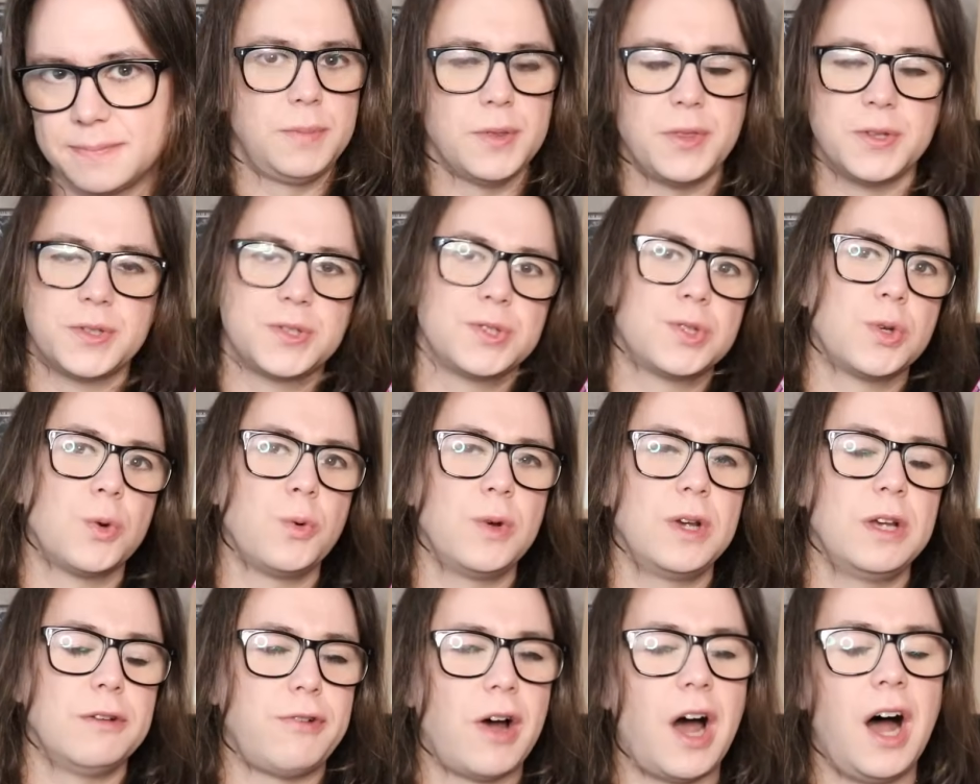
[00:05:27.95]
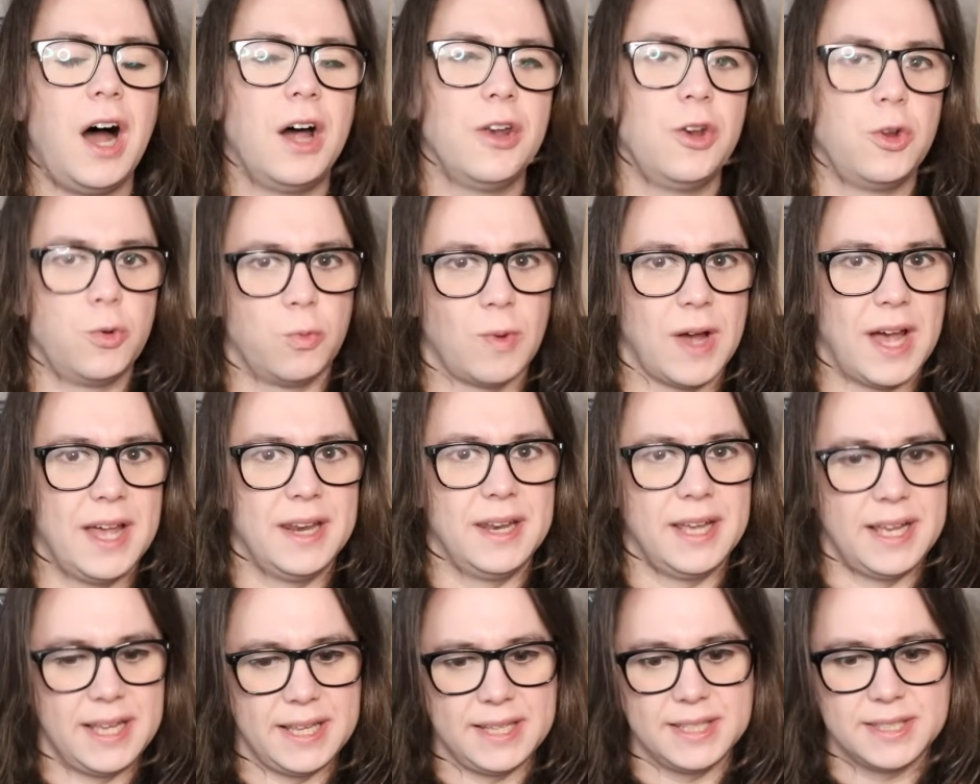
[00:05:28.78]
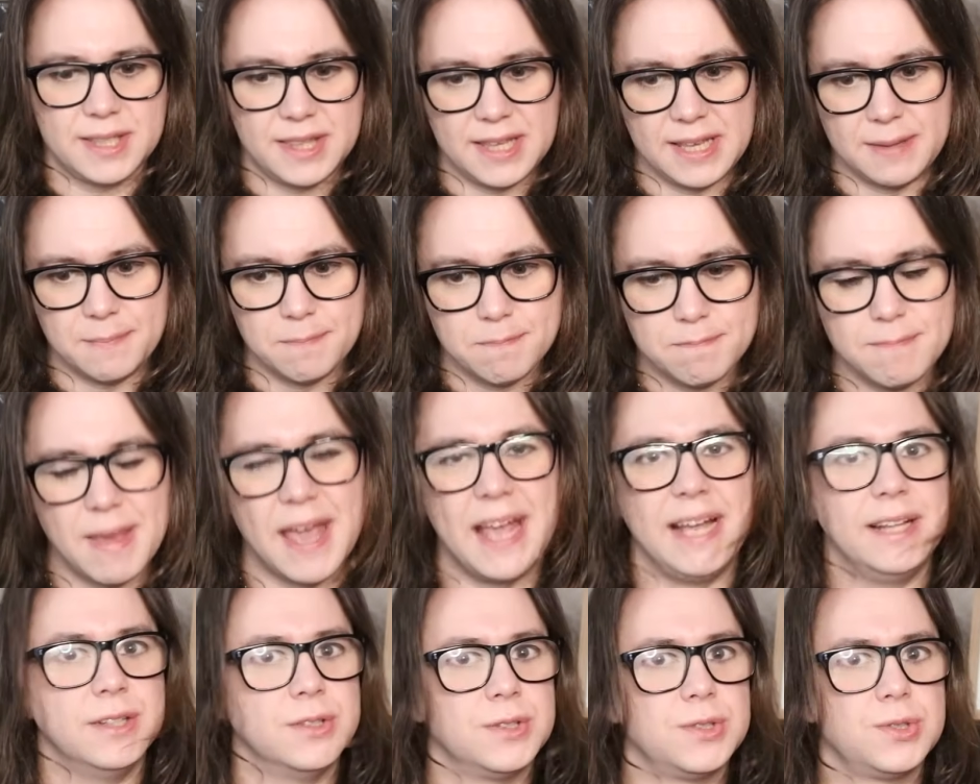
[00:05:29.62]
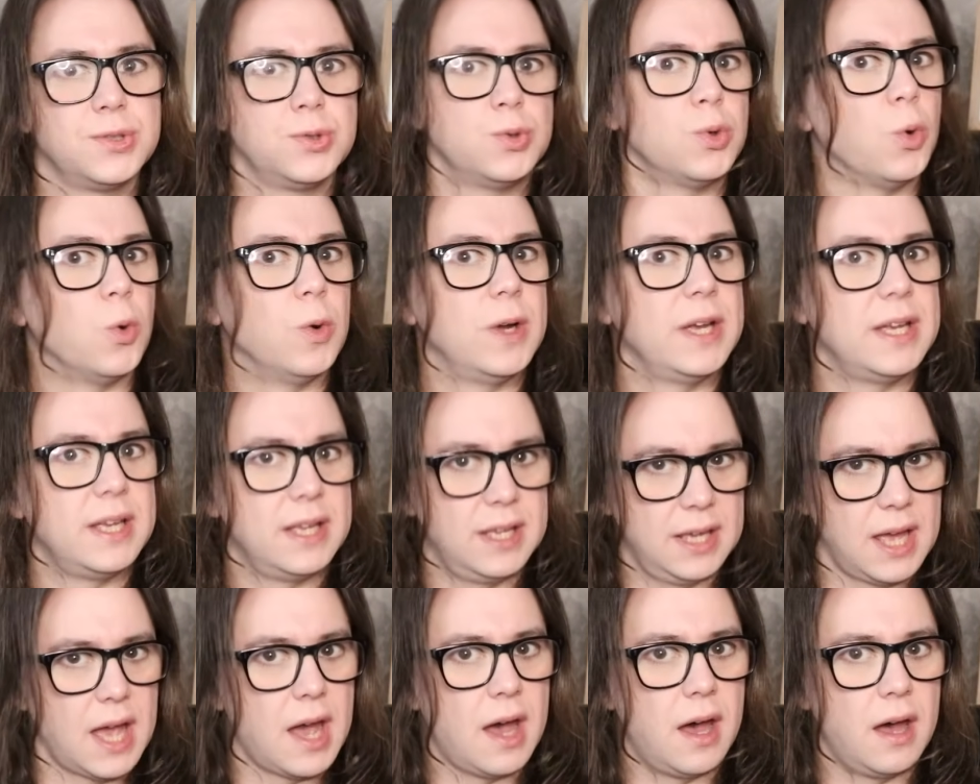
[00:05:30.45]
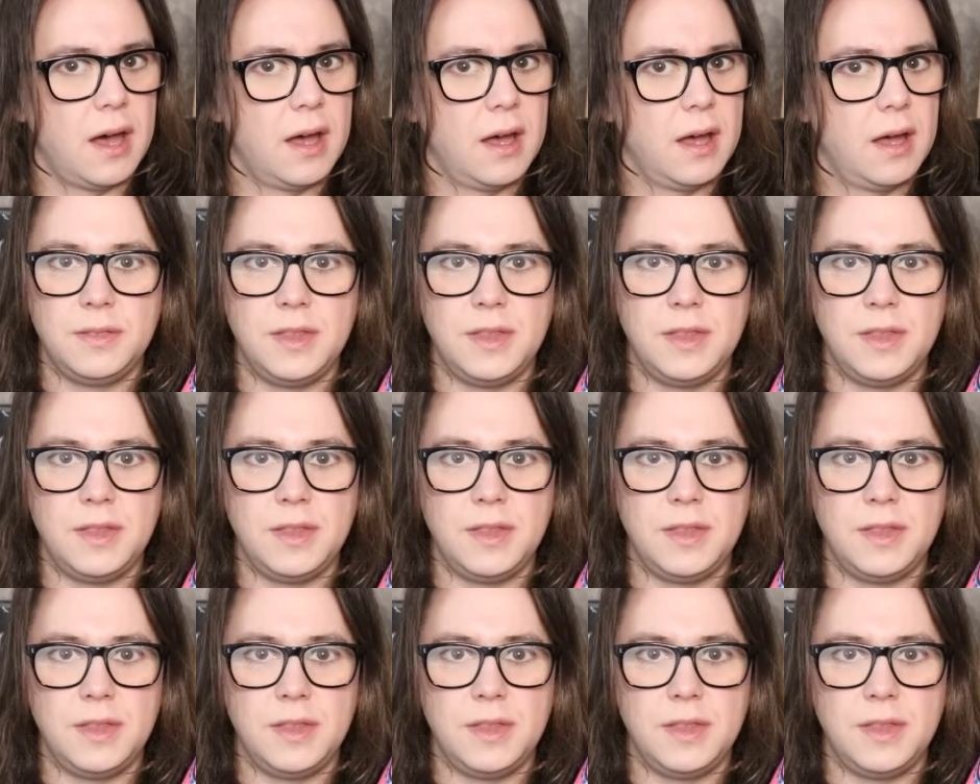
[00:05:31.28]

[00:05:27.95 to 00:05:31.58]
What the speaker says: But the story of Han Nguyen is the main story here.